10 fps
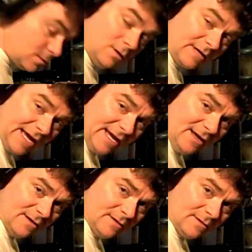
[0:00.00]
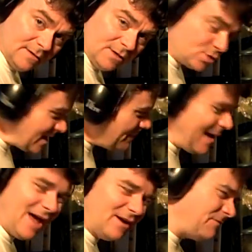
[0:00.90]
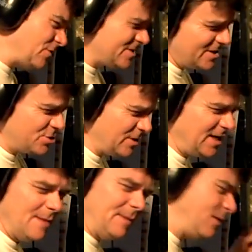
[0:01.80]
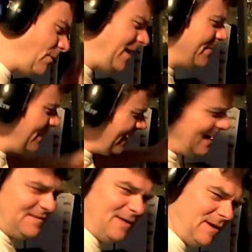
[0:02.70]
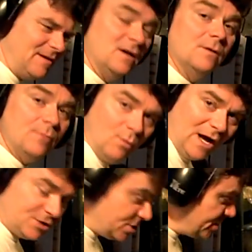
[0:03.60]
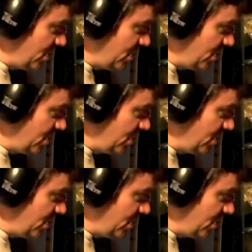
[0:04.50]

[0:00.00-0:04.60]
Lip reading: Okay? So that pattern at first is going to trick you up. Like, well, wait a minute, my left hand, but watch, just